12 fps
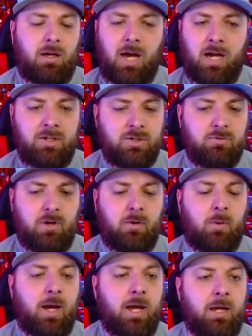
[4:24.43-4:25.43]
I just run
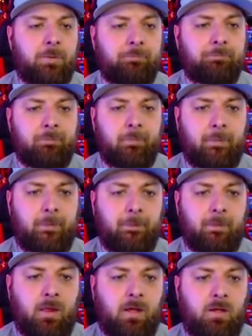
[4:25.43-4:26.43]
away,
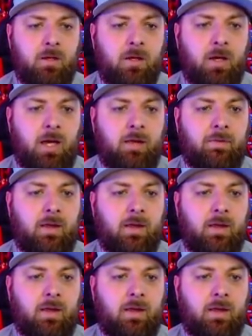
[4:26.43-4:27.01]
and